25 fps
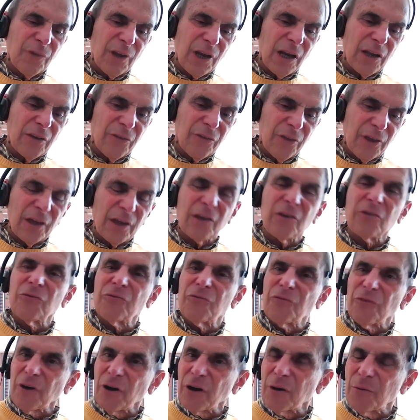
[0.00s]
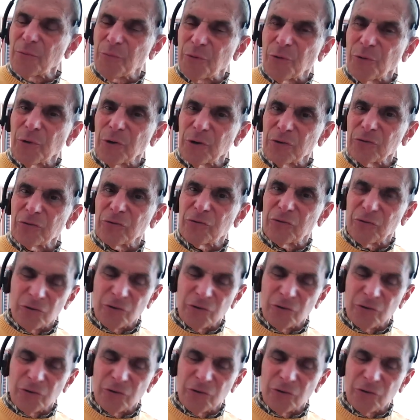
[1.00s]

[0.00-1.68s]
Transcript: that I think is very important